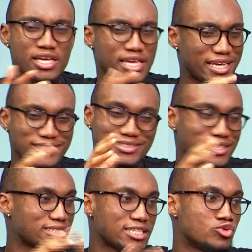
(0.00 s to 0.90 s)
It's just
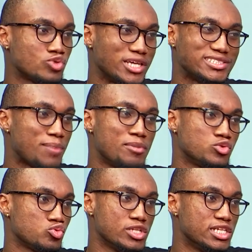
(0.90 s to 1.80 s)
it's a bit too
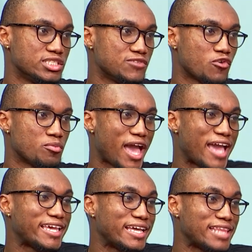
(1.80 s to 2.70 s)
lazy for me. I
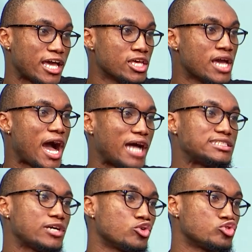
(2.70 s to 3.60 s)
get that Hearts and
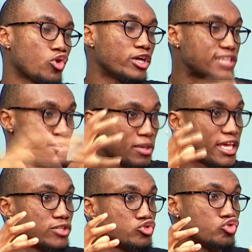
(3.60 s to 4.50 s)
Kotoko is the
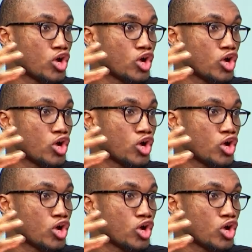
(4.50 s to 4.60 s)
biggest draw.